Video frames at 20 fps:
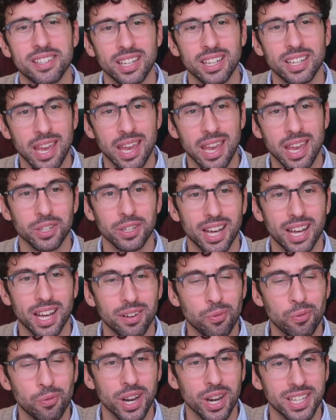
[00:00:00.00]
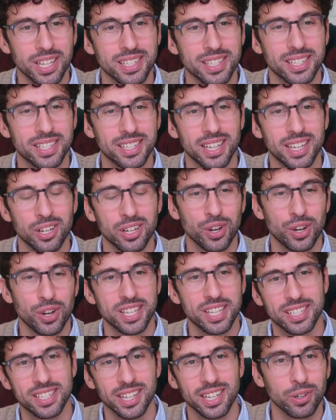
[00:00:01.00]
labor that one is
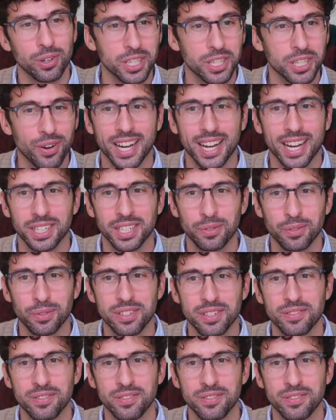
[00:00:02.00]
addressing or interacting with.